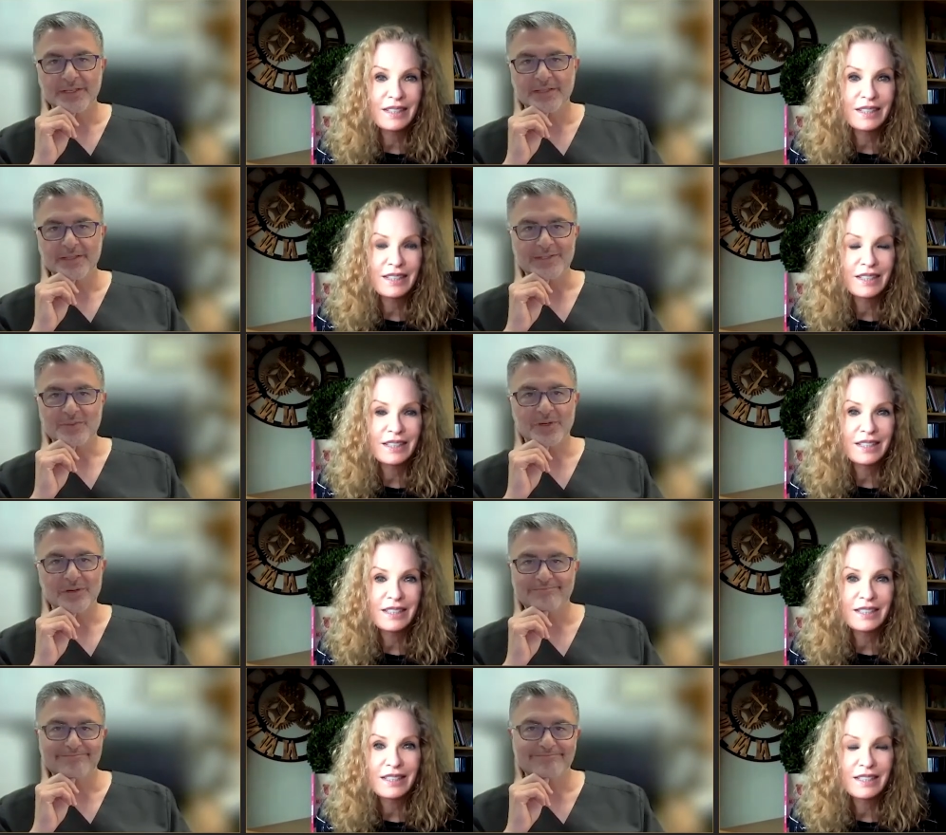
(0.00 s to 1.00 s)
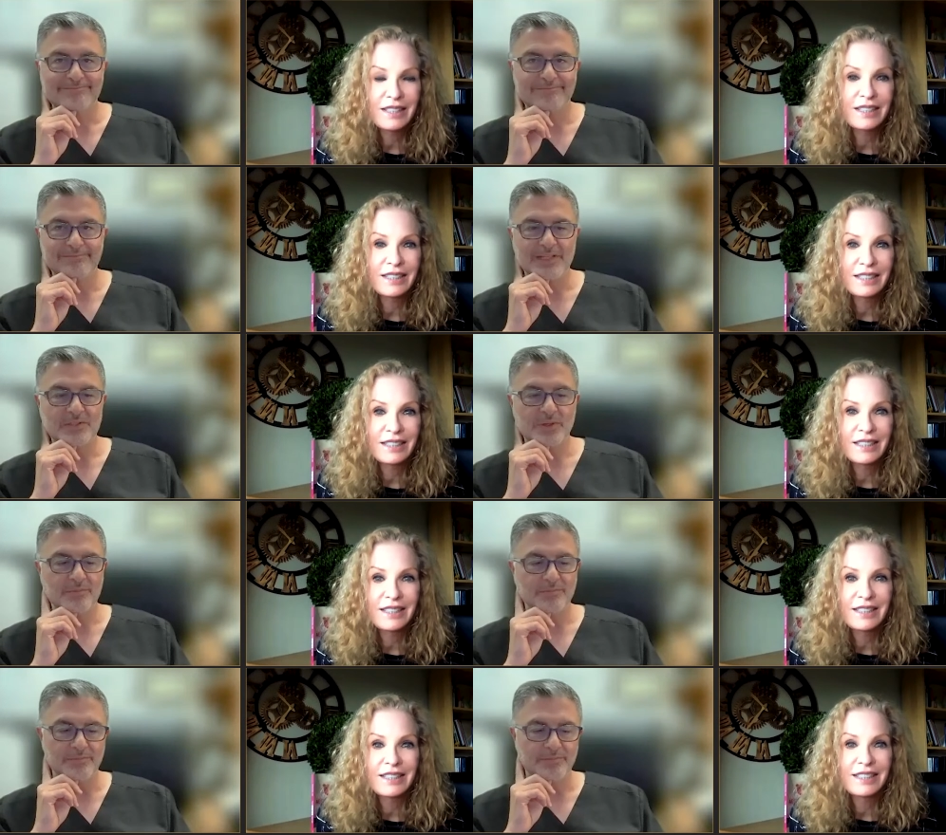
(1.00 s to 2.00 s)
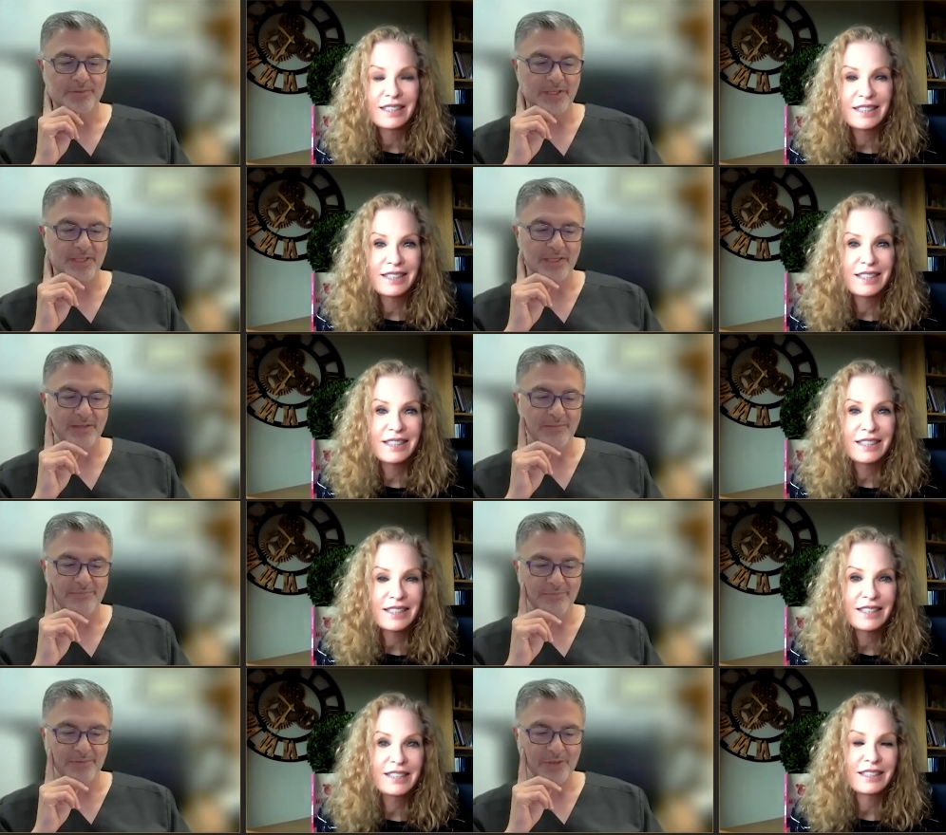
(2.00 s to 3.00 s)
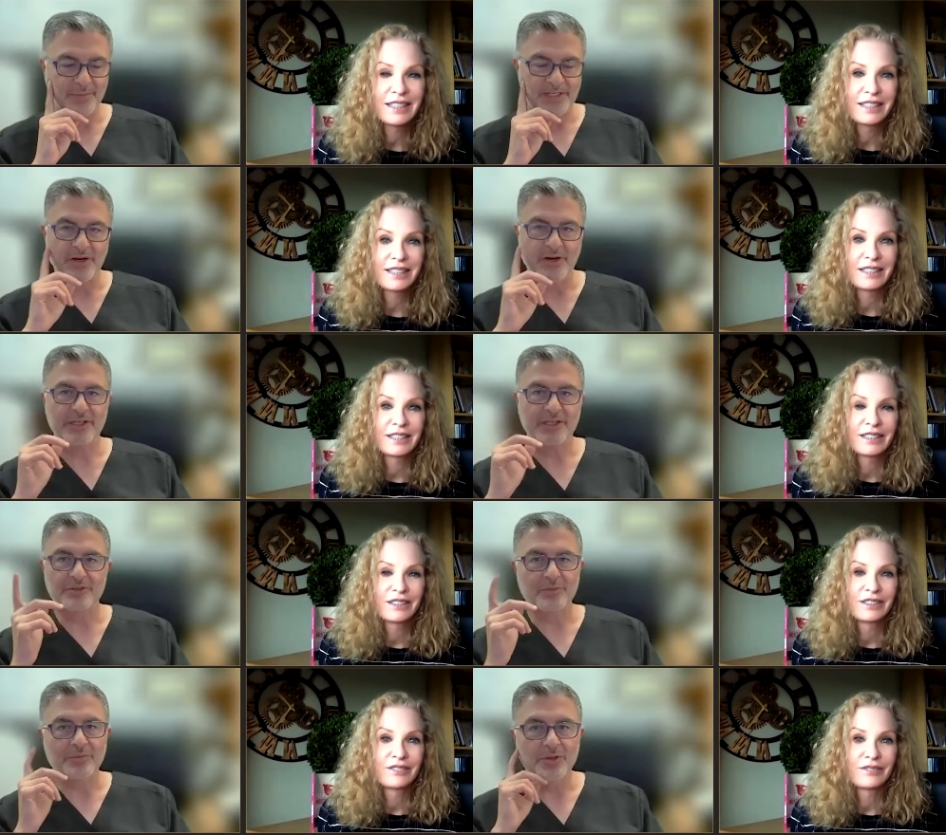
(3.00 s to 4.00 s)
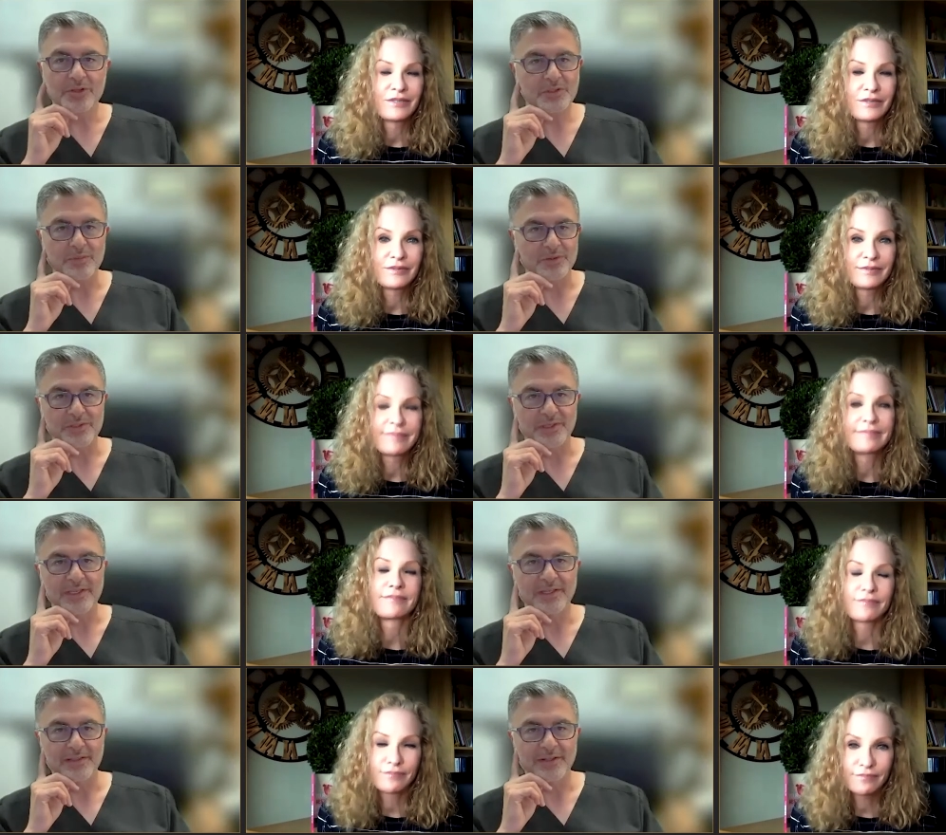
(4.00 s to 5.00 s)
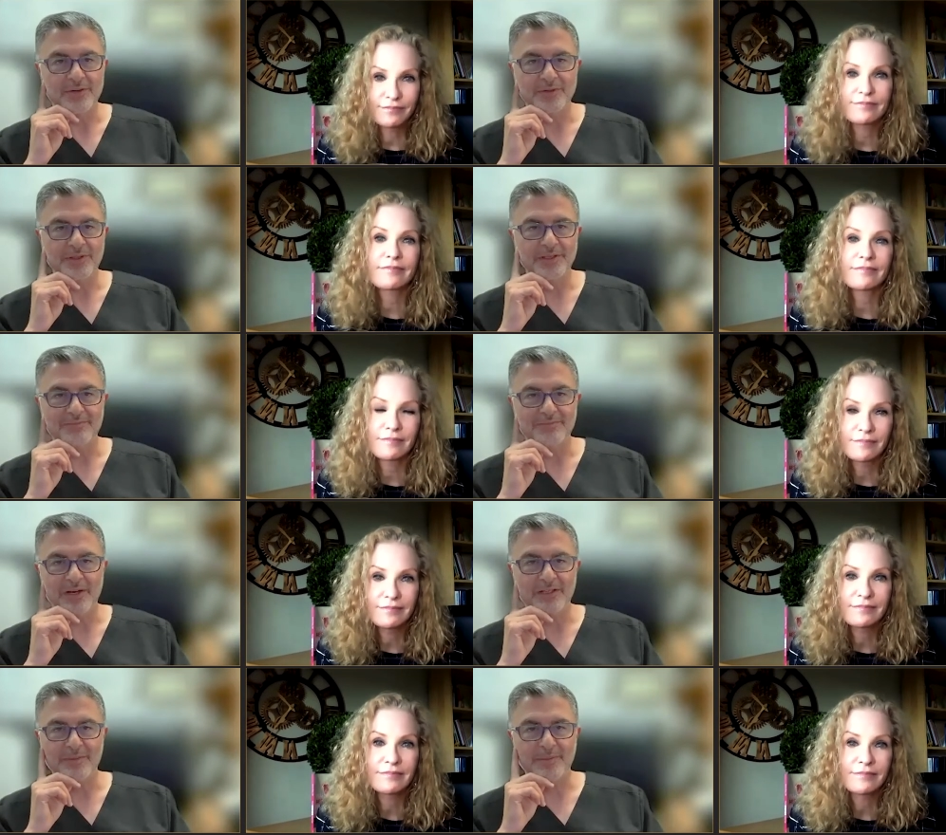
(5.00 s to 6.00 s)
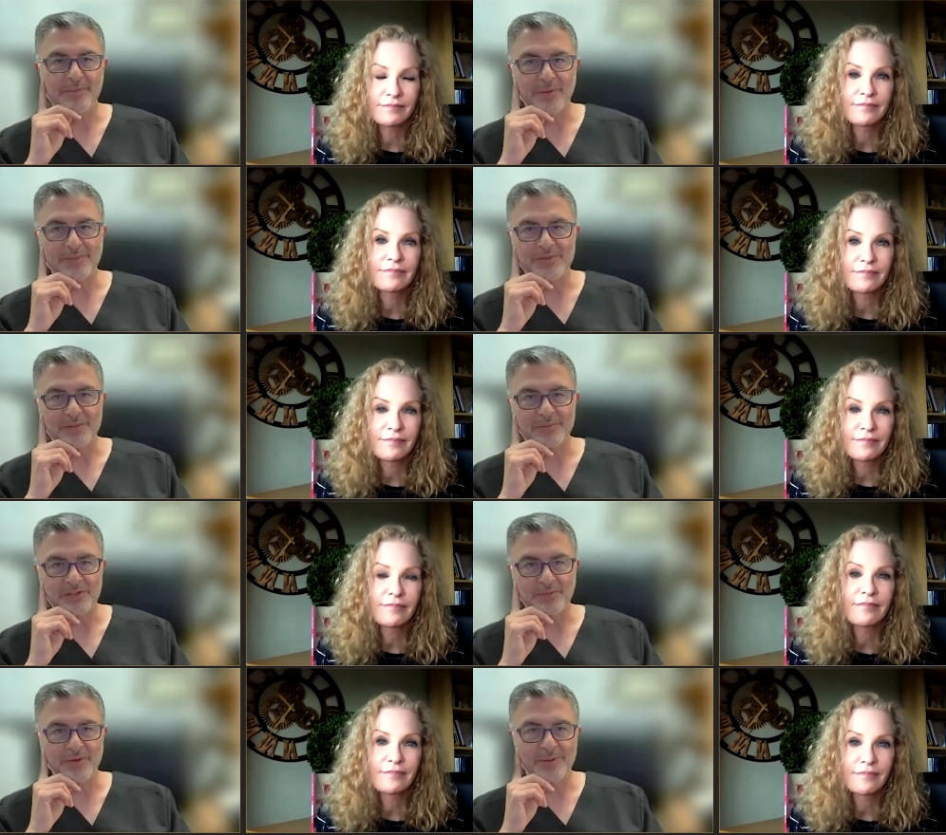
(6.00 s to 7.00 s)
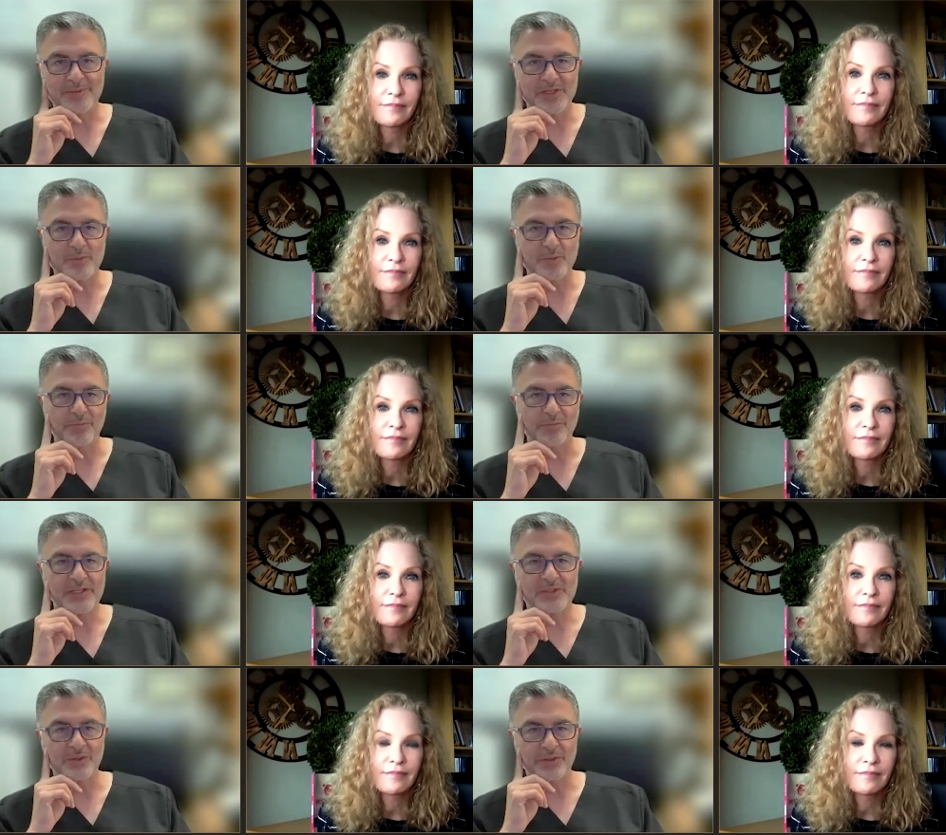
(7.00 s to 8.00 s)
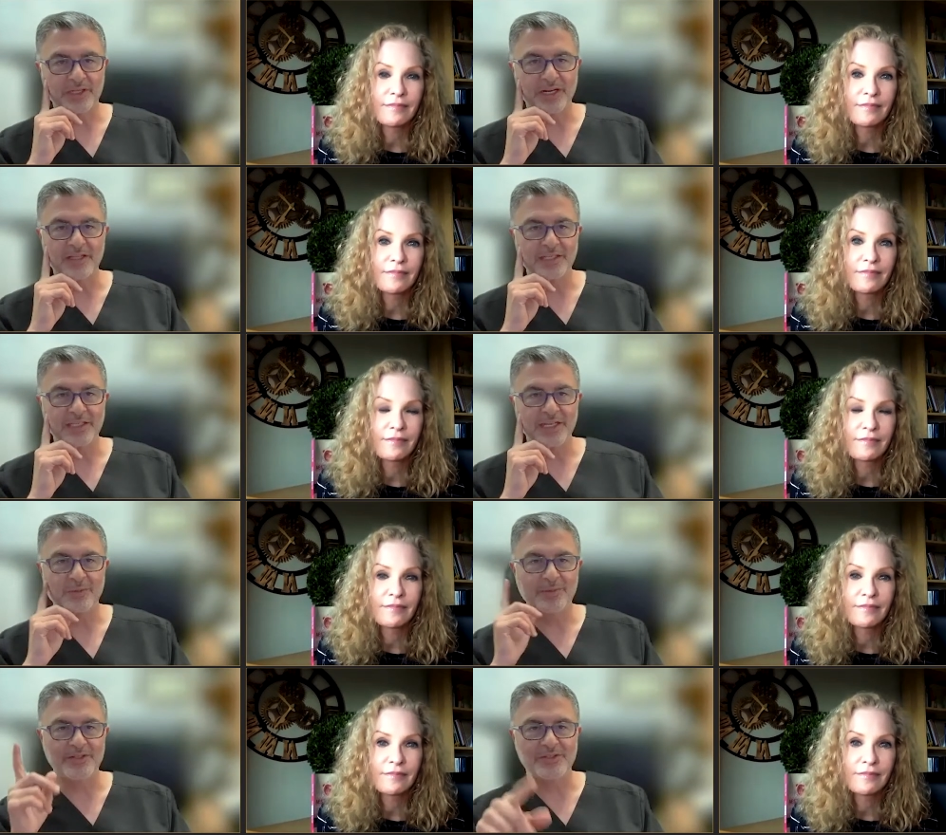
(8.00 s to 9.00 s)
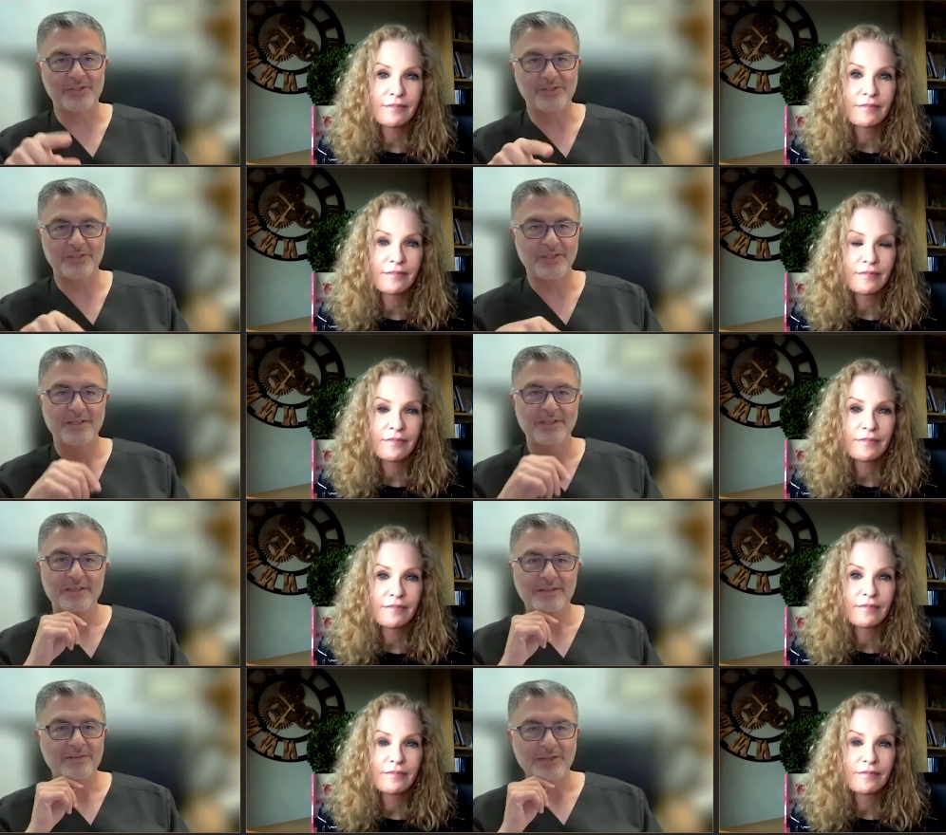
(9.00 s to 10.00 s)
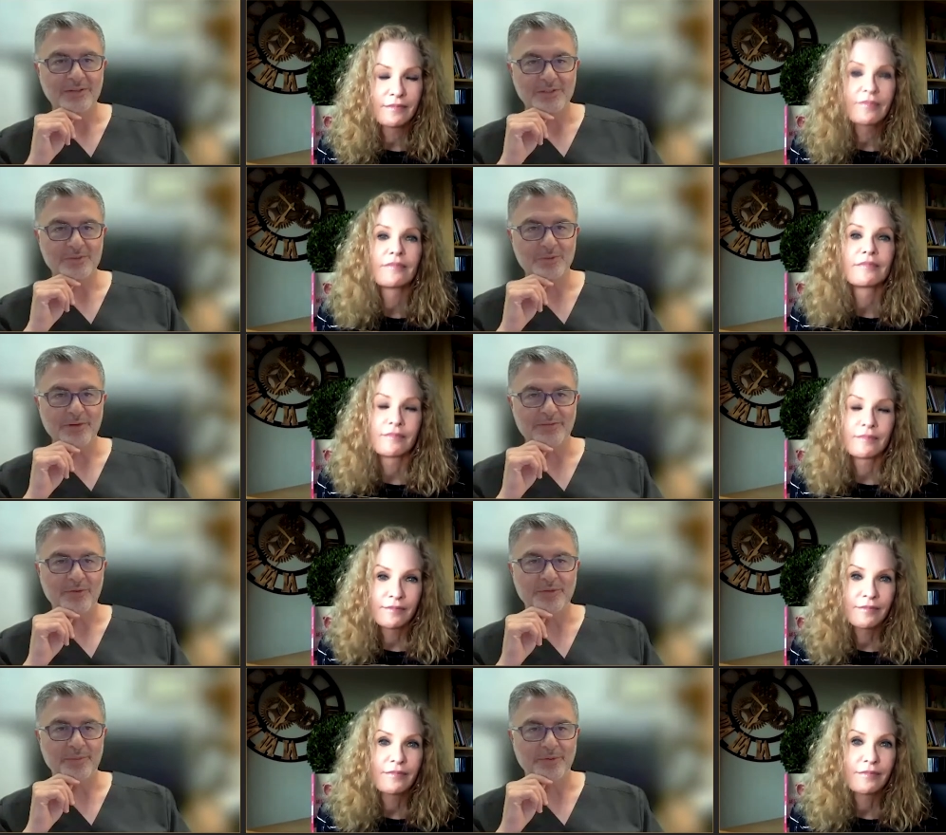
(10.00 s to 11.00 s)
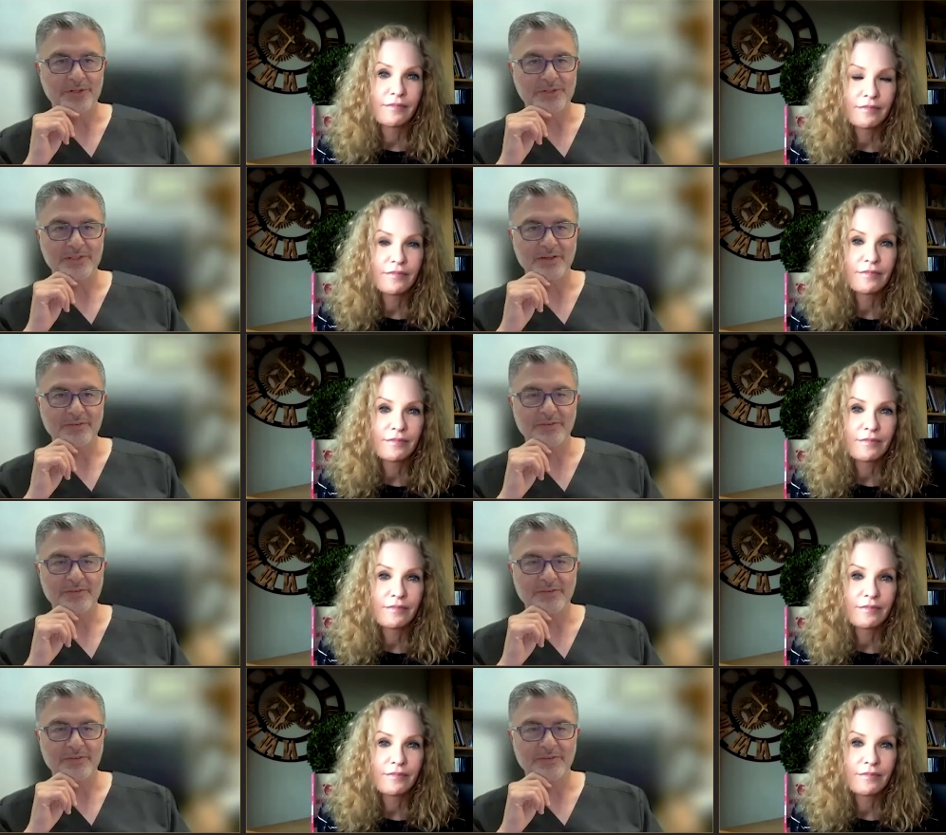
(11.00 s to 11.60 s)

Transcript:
Speaker 1: that's where that's where the, you know, my target group looks mostly. They don't really talk about my website much. My website's more a placeholder, kind of like a Yellow Pages thing, just with my phone number and stuff.